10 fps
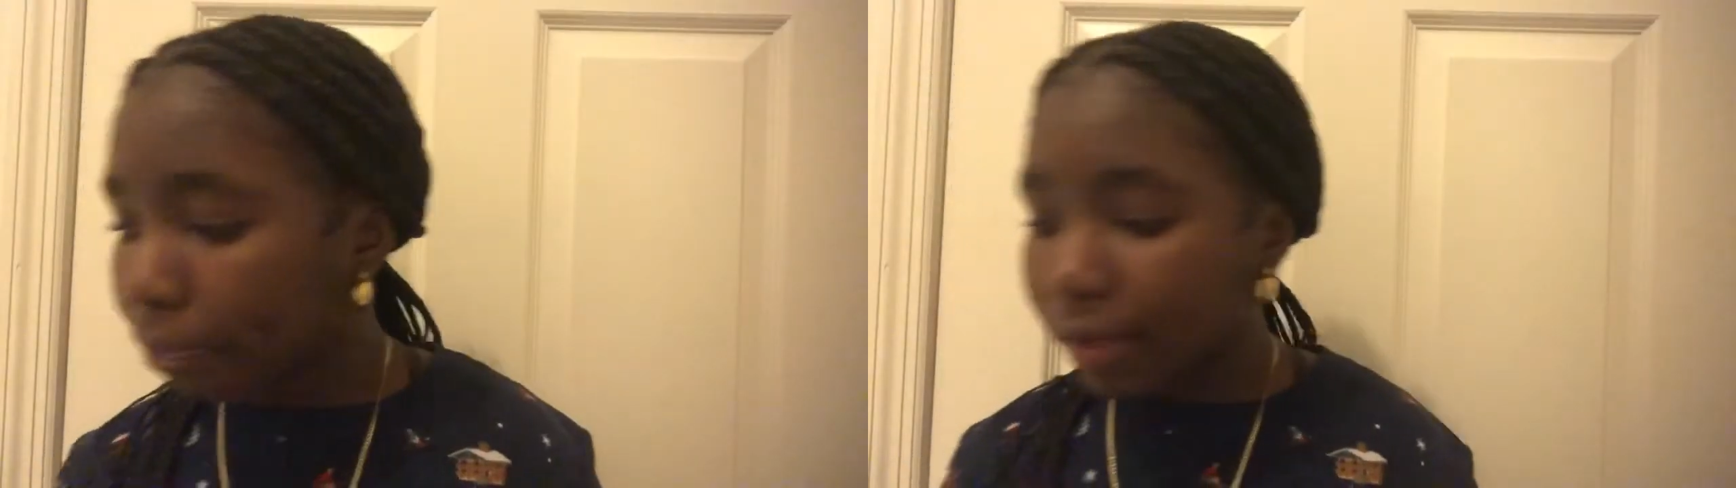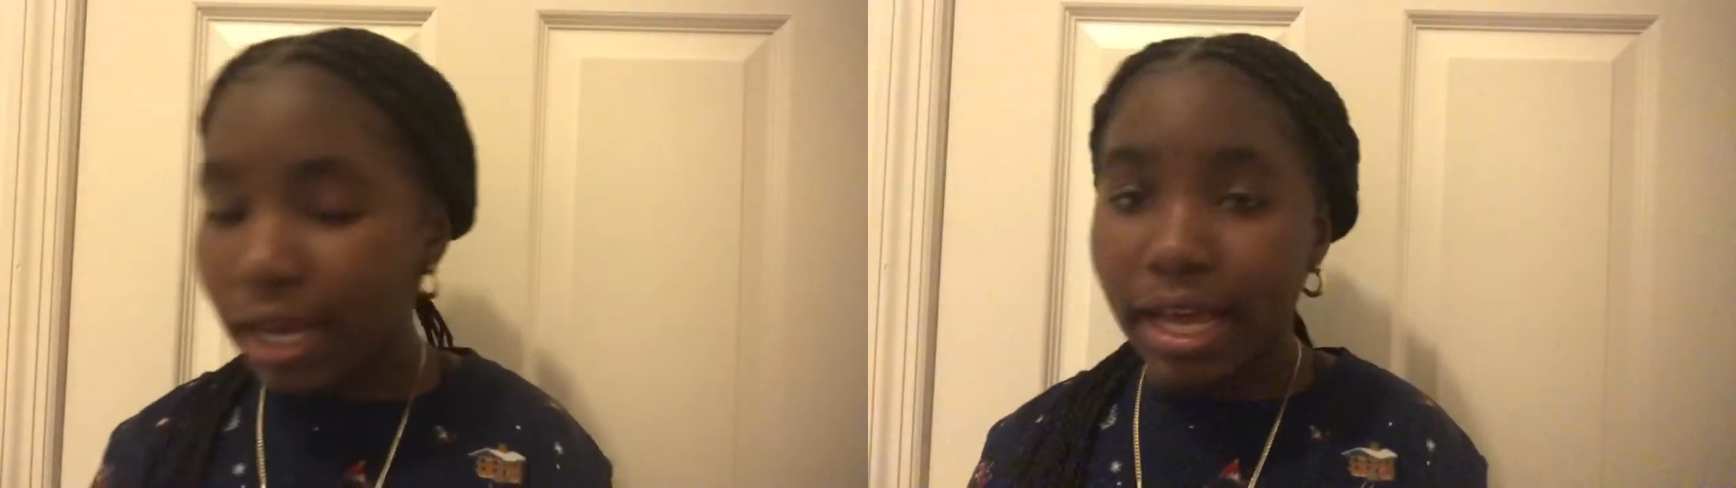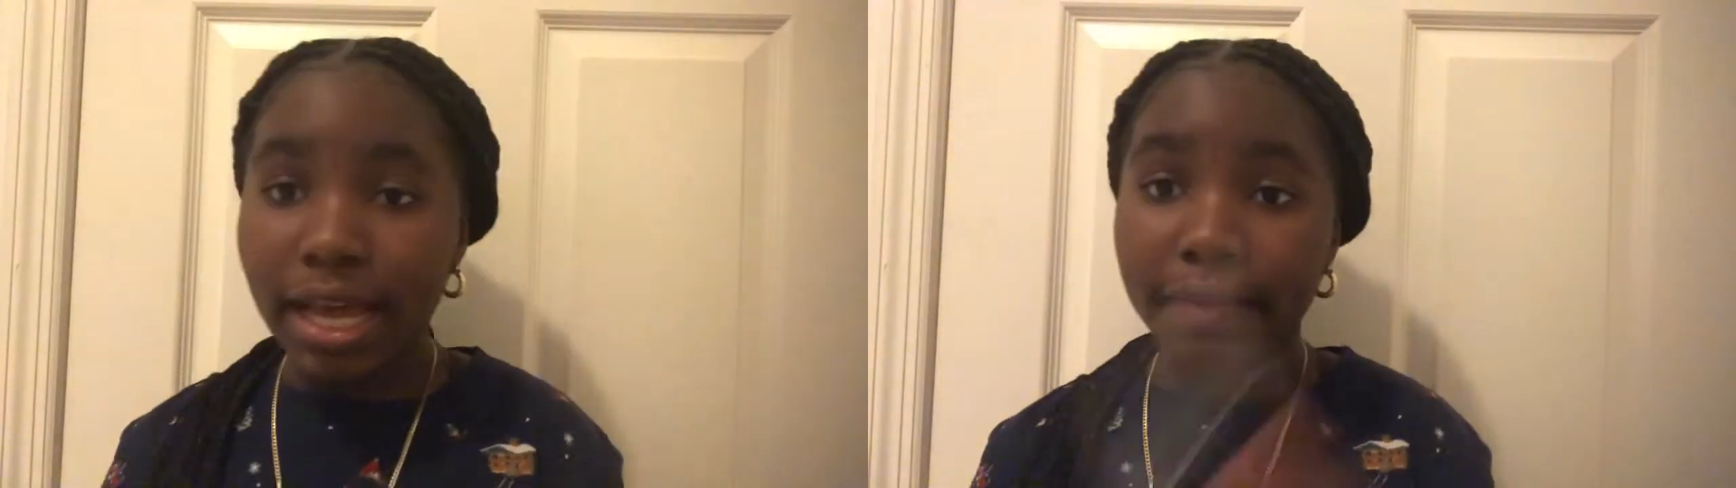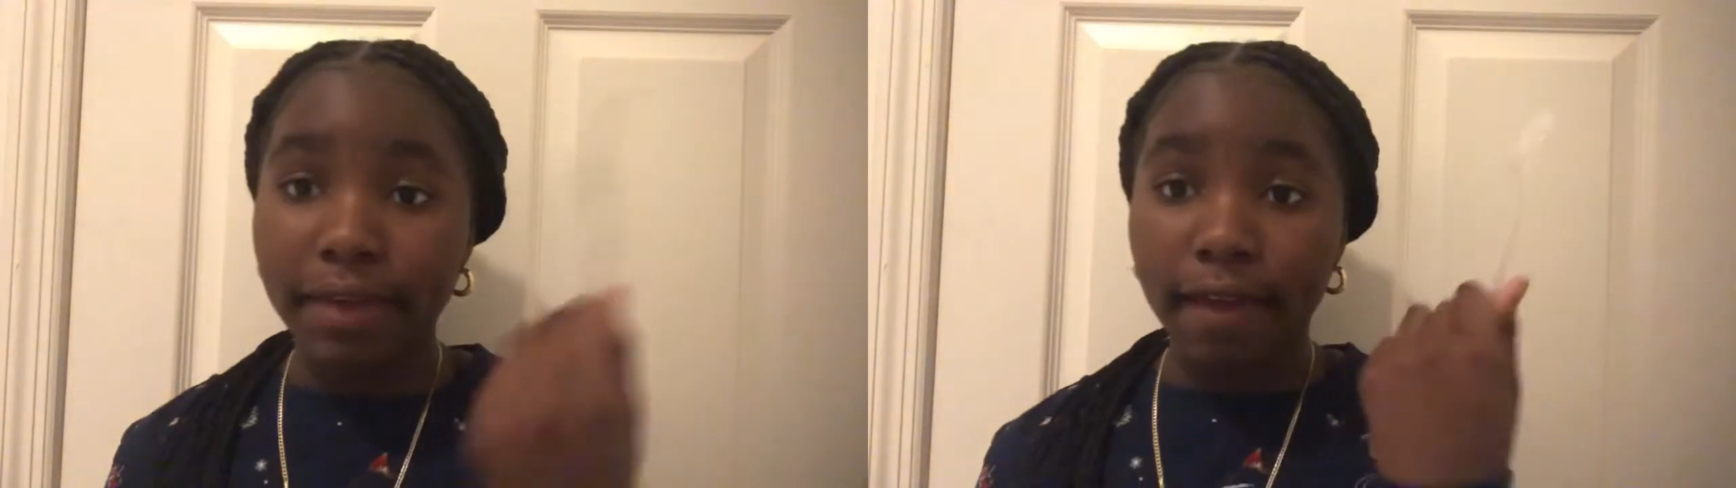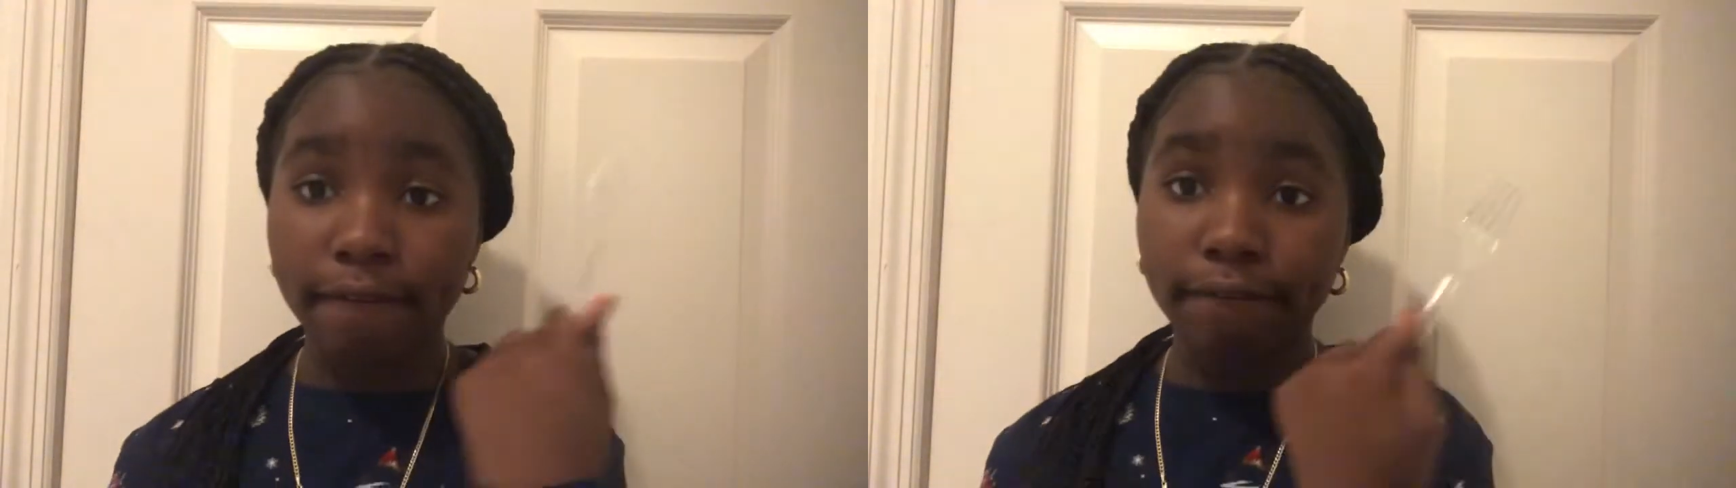I have a
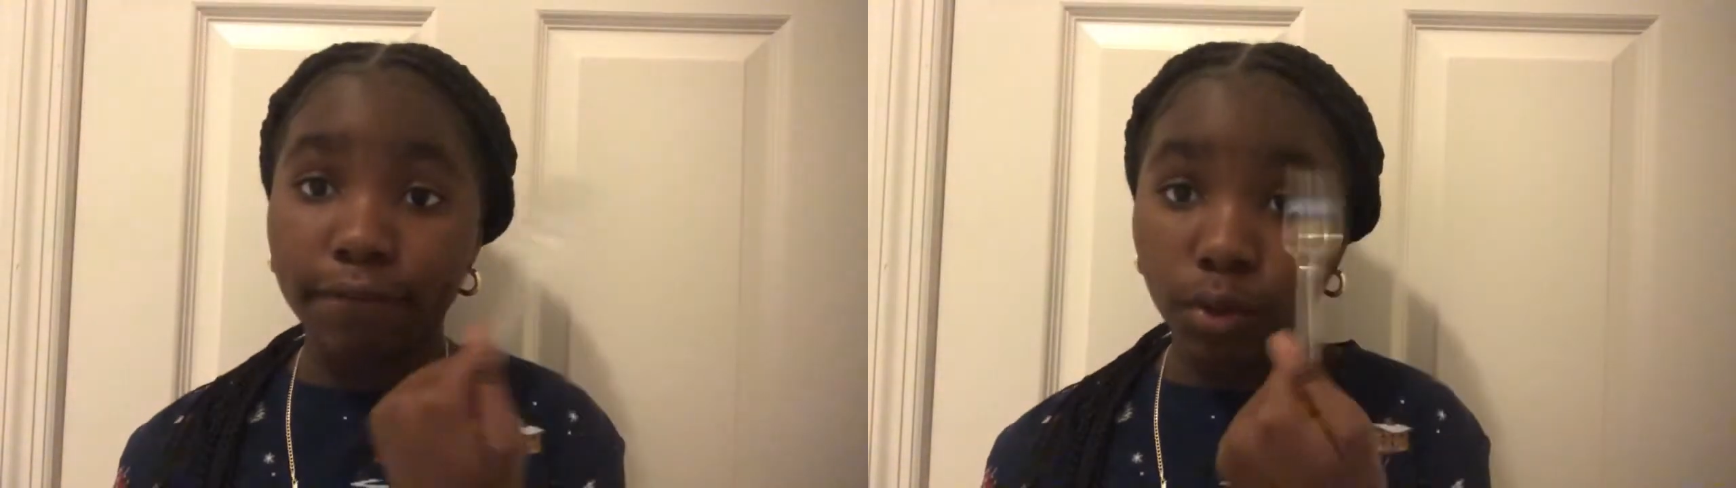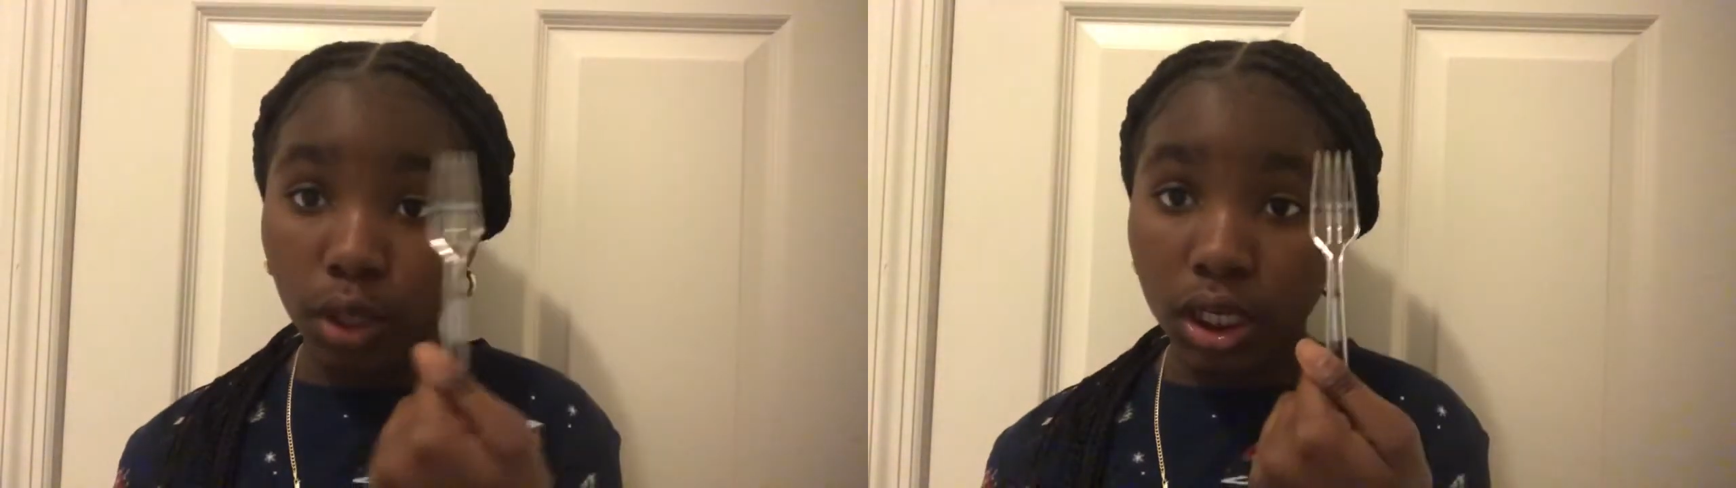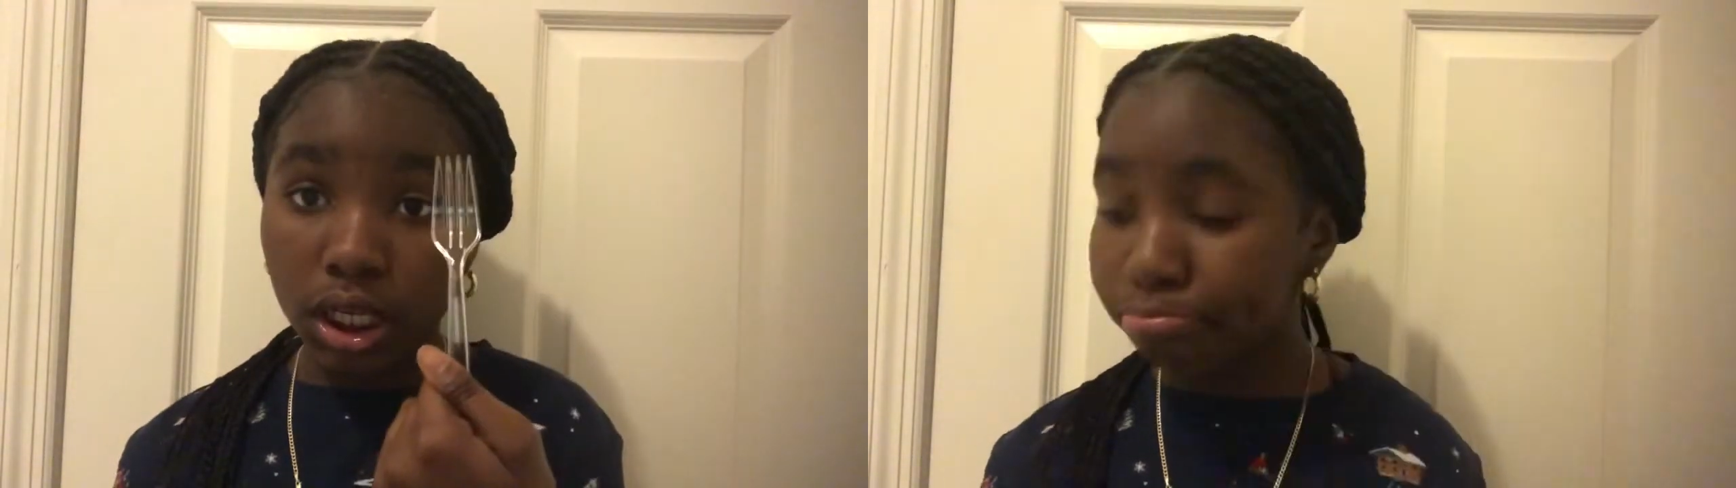fork,